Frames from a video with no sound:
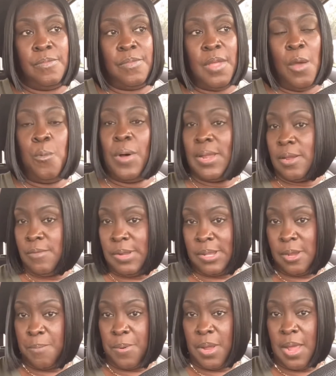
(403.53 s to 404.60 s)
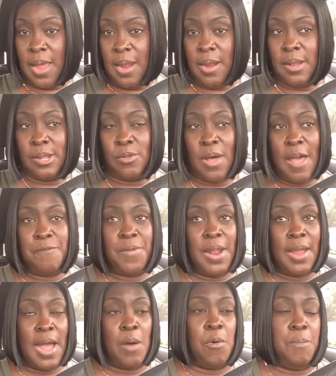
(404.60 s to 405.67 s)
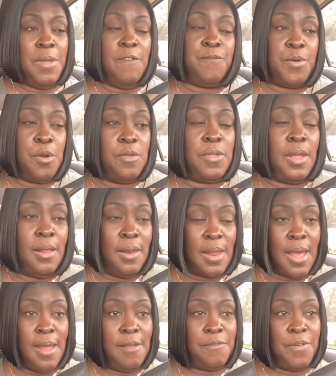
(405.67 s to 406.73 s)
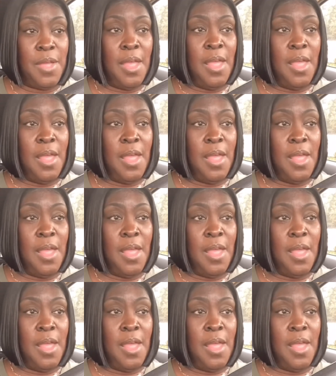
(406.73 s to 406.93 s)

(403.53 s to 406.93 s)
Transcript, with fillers: it wasn't reciprocated. So I feel like I would be further in life